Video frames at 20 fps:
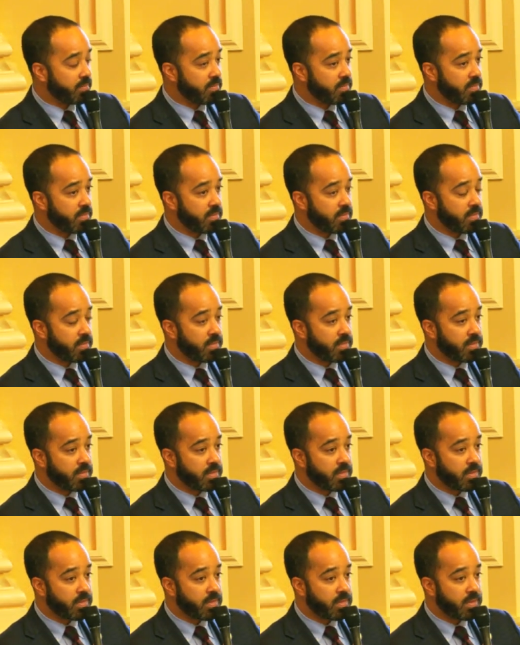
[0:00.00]

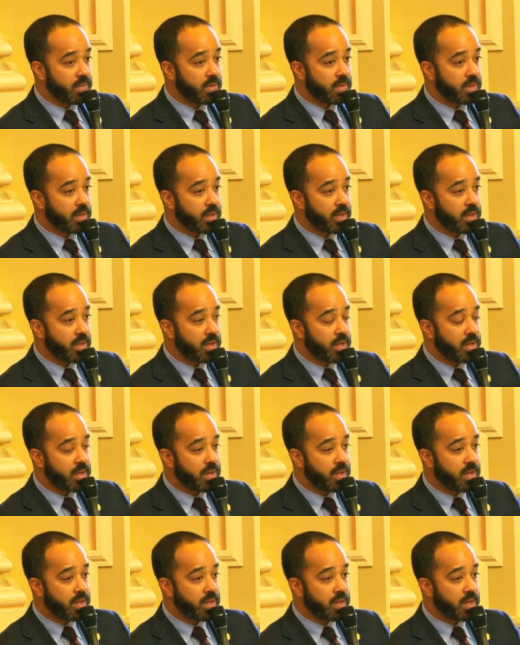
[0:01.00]

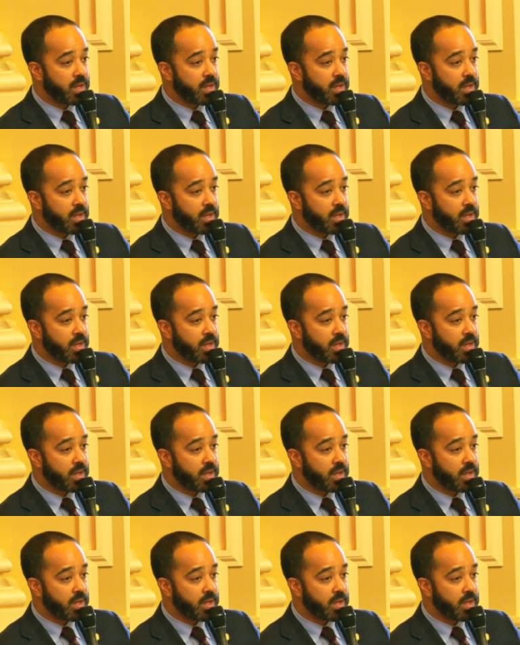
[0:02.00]
No one is speaking in this clip.